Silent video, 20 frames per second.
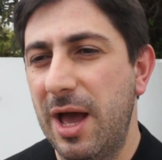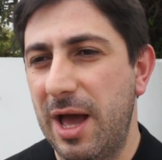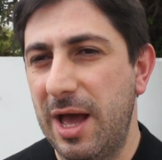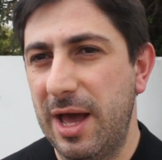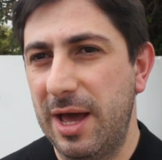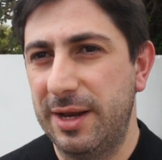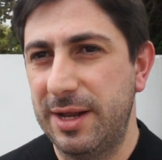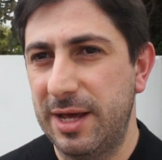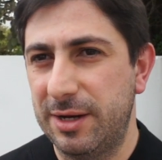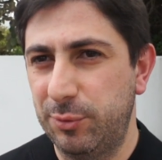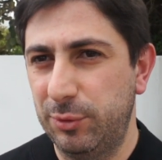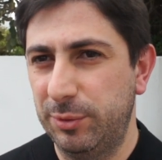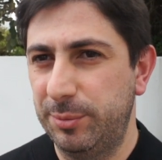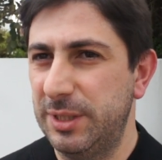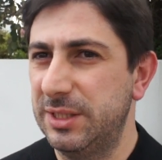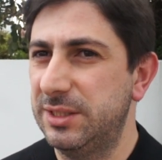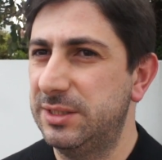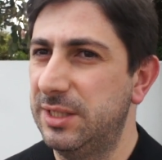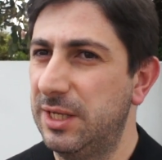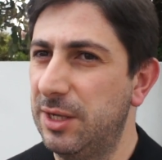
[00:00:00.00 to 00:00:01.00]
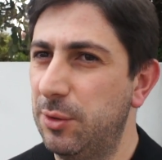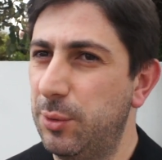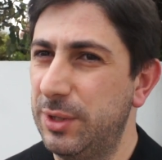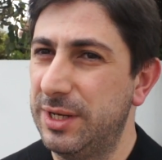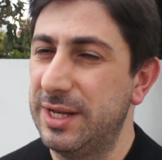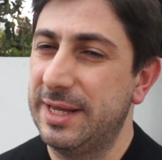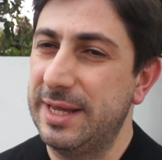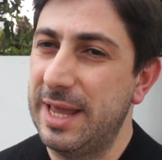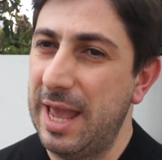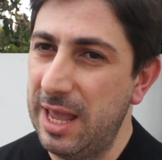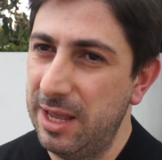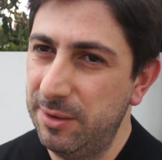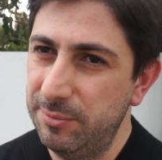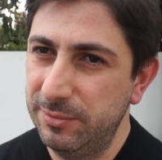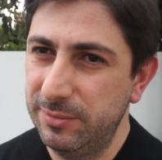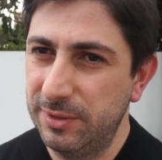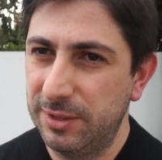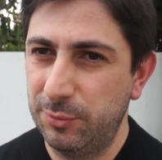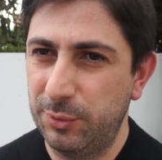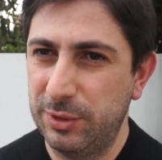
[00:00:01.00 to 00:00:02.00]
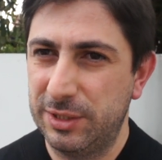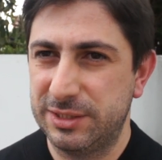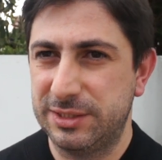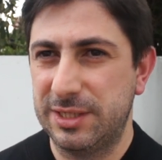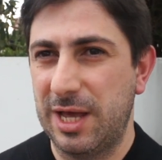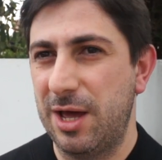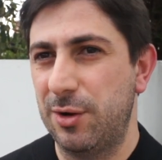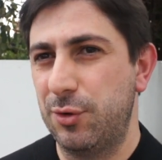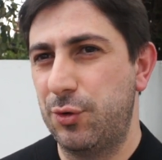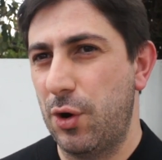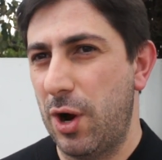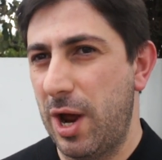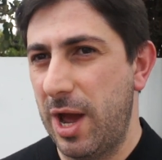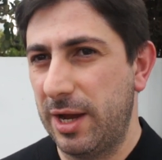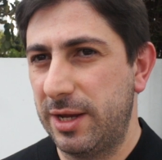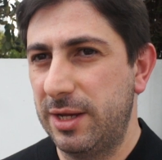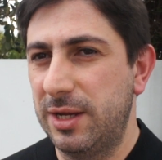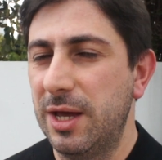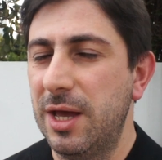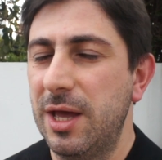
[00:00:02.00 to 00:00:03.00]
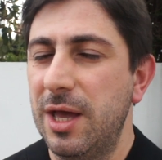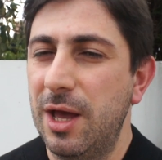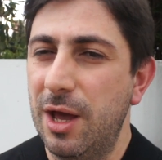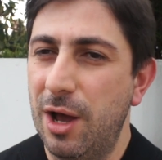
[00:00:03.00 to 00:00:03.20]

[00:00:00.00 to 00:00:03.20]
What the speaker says: That will be in sync with a game with the soundtrack